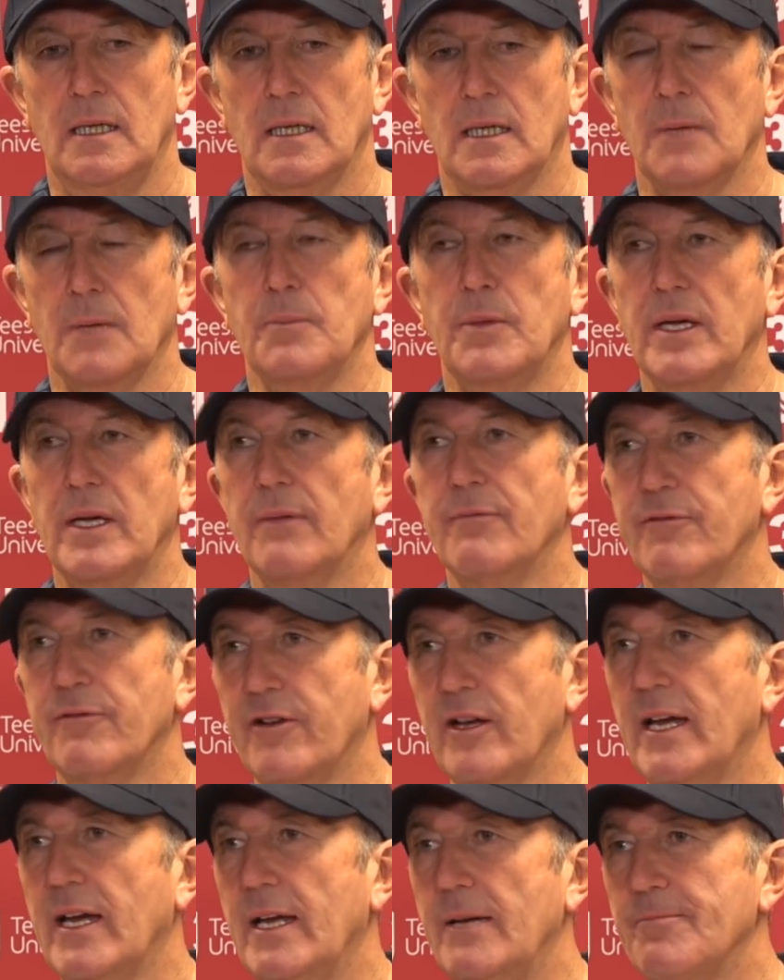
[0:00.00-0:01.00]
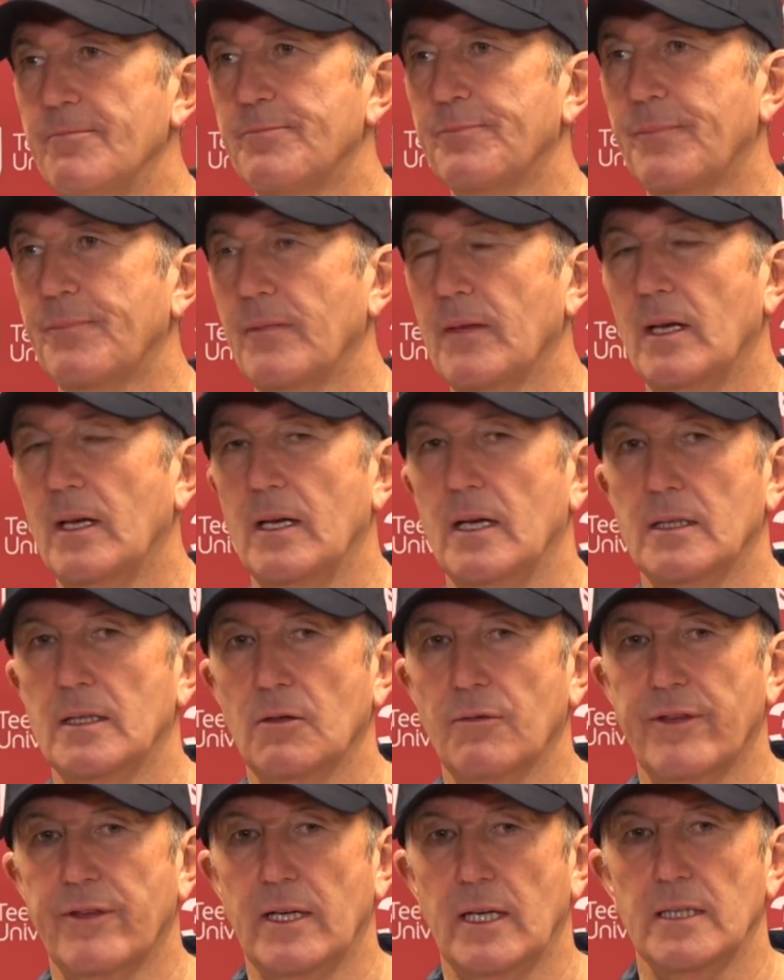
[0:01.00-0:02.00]
can be unfair. I
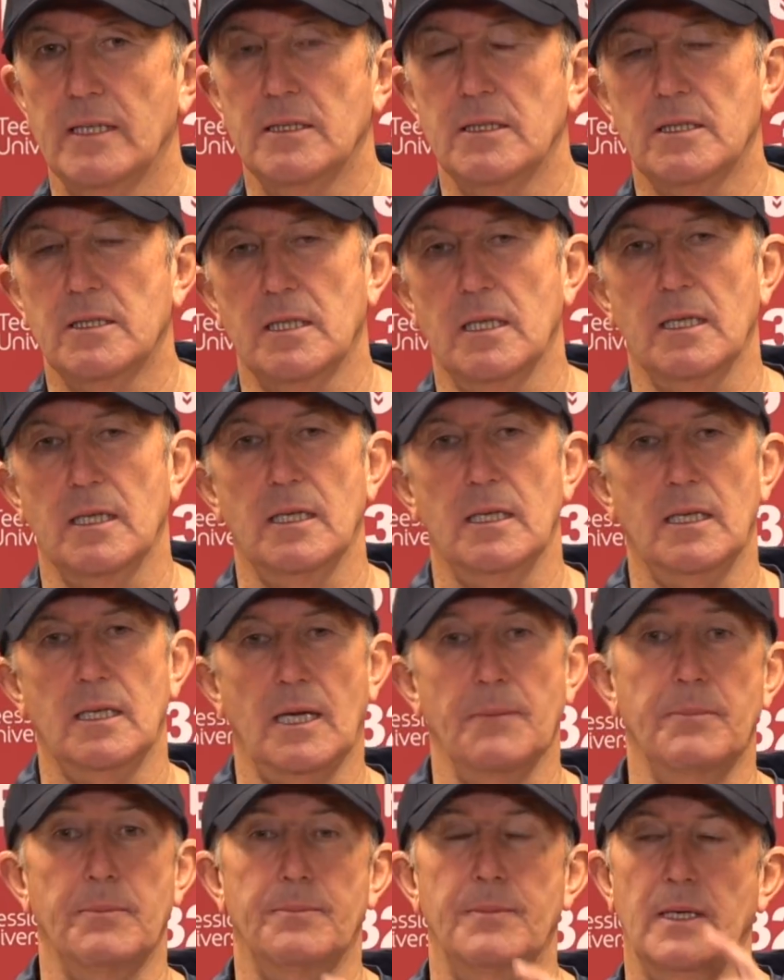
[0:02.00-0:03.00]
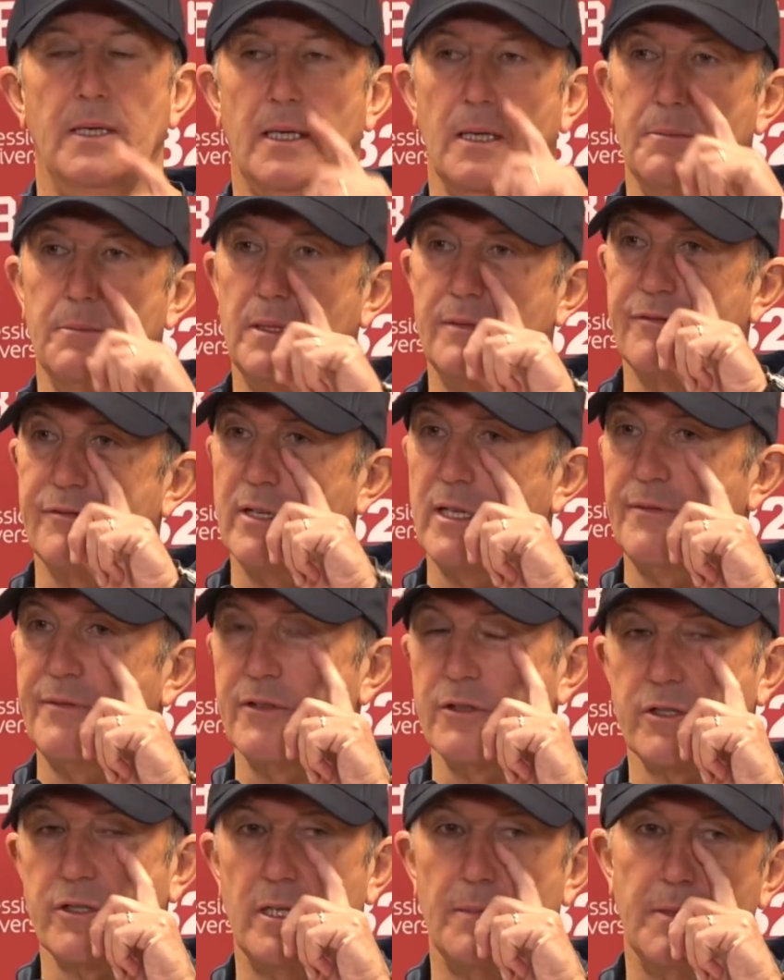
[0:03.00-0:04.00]
don't think it can be fair
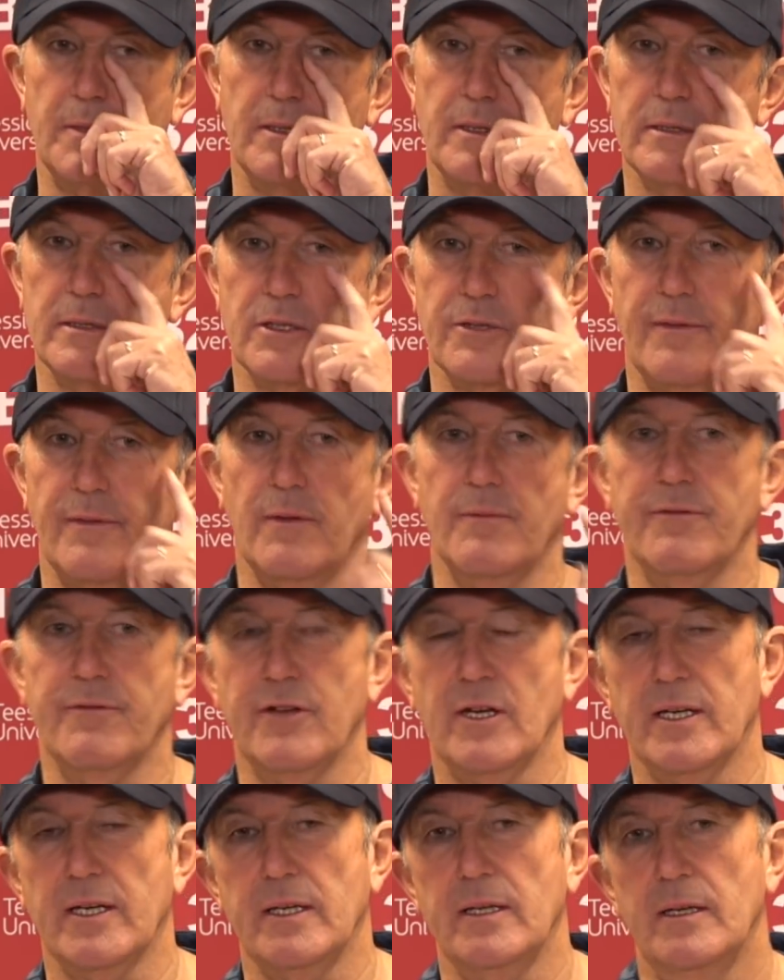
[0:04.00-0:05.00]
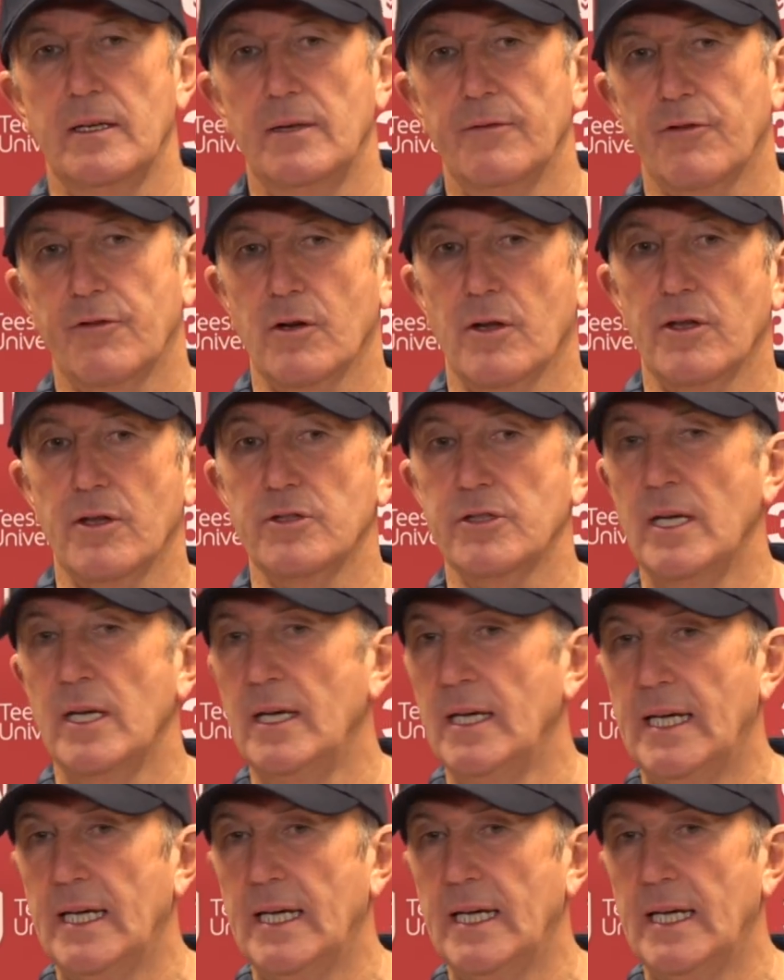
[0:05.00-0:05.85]
for some and unfair for others.